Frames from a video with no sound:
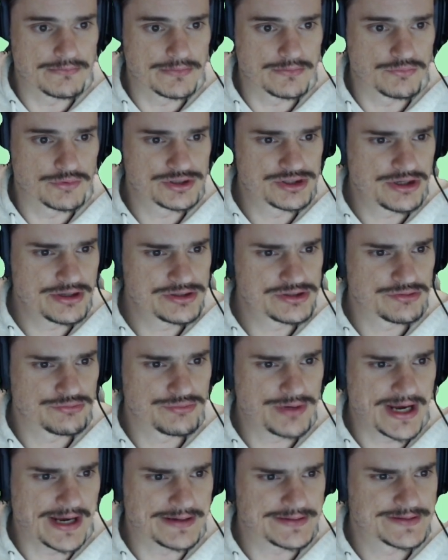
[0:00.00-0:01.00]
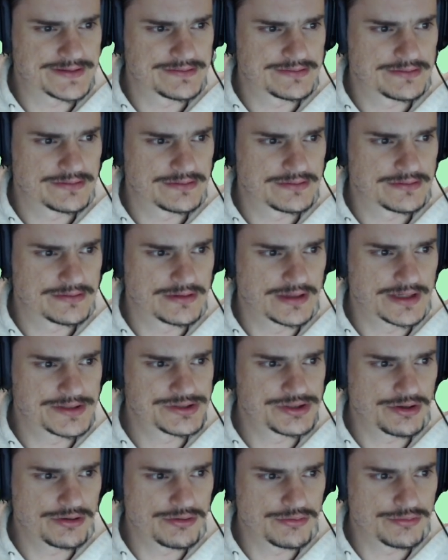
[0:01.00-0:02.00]
returns a rect. A
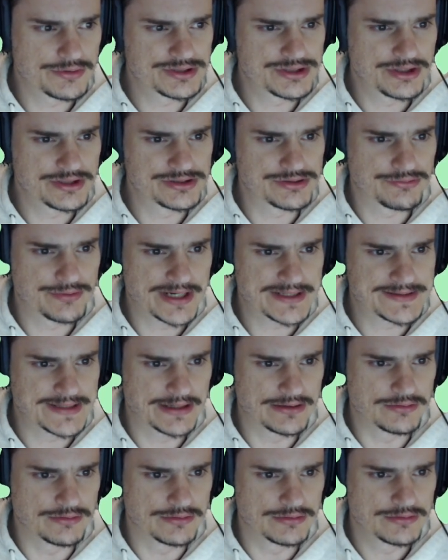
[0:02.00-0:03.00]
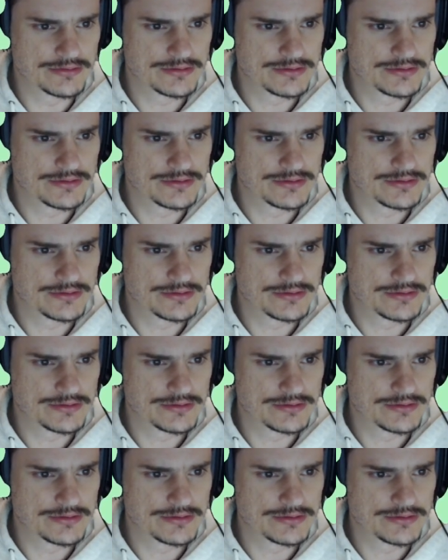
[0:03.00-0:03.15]
circle returns a rectangle.